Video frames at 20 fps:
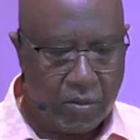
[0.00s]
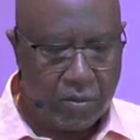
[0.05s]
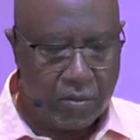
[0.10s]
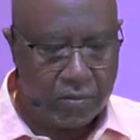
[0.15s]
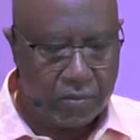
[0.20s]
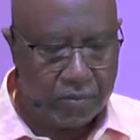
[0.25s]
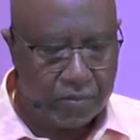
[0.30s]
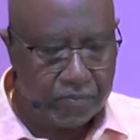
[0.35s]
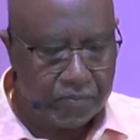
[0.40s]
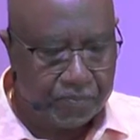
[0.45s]

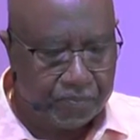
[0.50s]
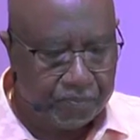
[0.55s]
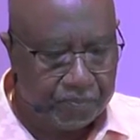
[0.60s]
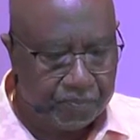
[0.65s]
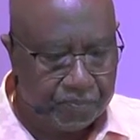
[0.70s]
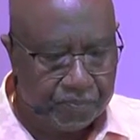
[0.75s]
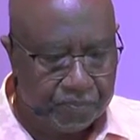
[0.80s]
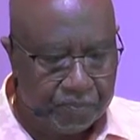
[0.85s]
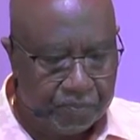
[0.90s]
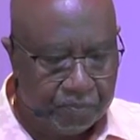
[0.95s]

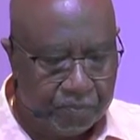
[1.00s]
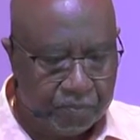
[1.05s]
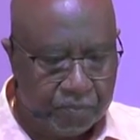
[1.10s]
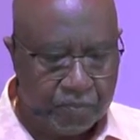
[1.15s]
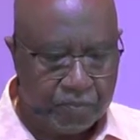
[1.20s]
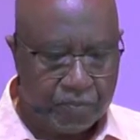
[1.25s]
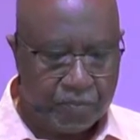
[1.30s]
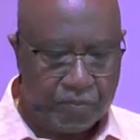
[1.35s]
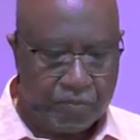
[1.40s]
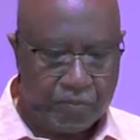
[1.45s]

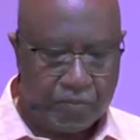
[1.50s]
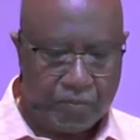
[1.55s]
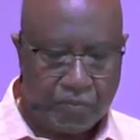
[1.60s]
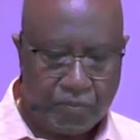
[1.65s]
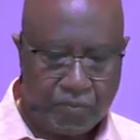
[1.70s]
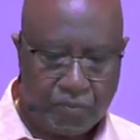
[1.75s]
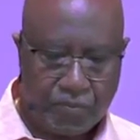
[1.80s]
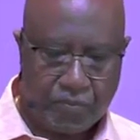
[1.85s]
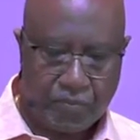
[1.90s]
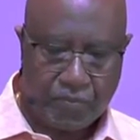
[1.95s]

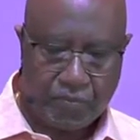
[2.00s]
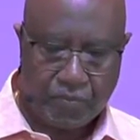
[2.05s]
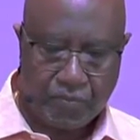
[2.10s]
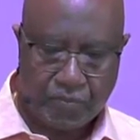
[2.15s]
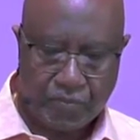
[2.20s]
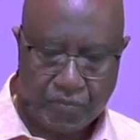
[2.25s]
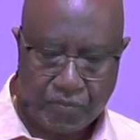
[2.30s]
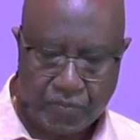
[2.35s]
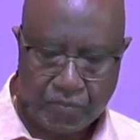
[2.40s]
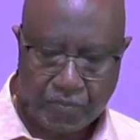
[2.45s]

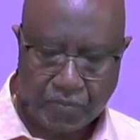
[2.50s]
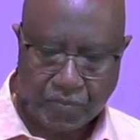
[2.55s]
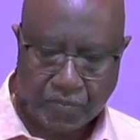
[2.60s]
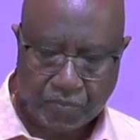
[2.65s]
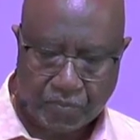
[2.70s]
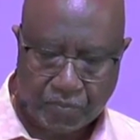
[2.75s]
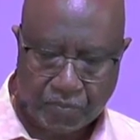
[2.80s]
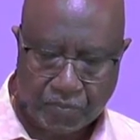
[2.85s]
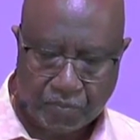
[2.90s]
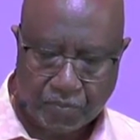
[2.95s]

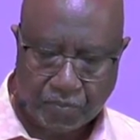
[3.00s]
(no one is talking)